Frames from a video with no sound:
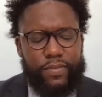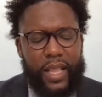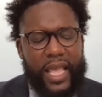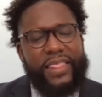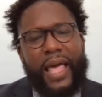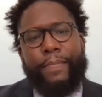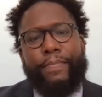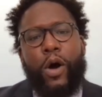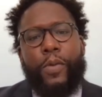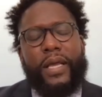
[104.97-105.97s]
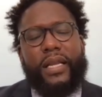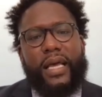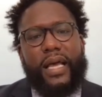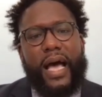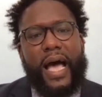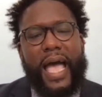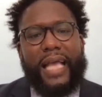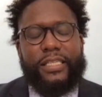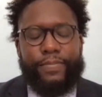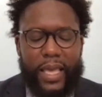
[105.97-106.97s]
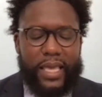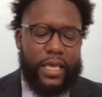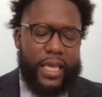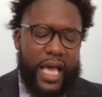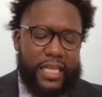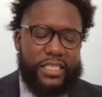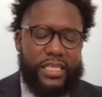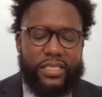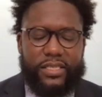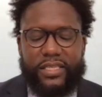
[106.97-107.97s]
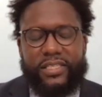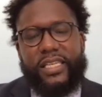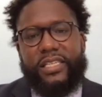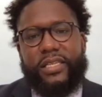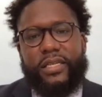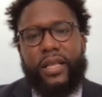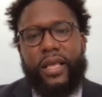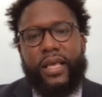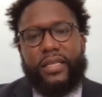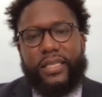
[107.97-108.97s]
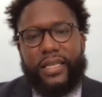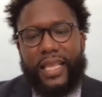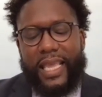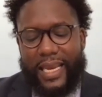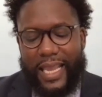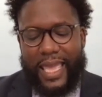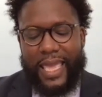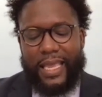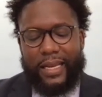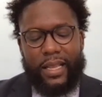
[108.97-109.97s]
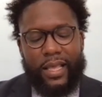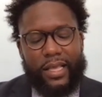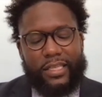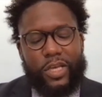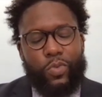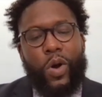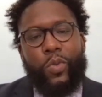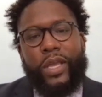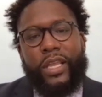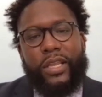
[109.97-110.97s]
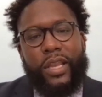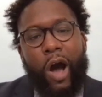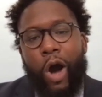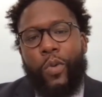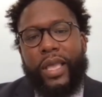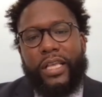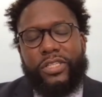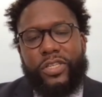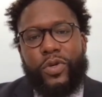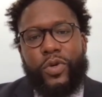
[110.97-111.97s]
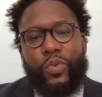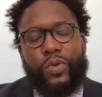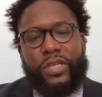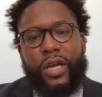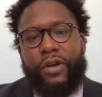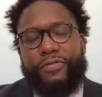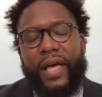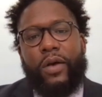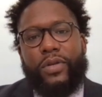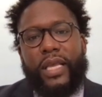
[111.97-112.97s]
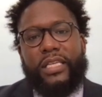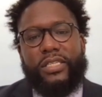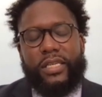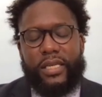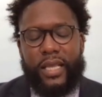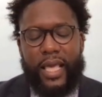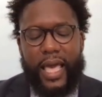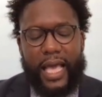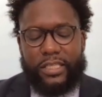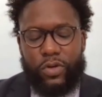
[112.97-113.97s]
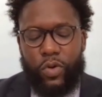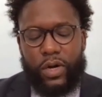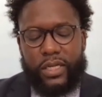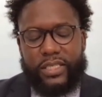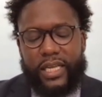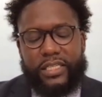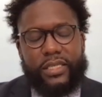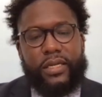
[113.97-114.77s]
In that moment, I had to make a conscious decision to lean in to what we always knew was our foundation as an organization: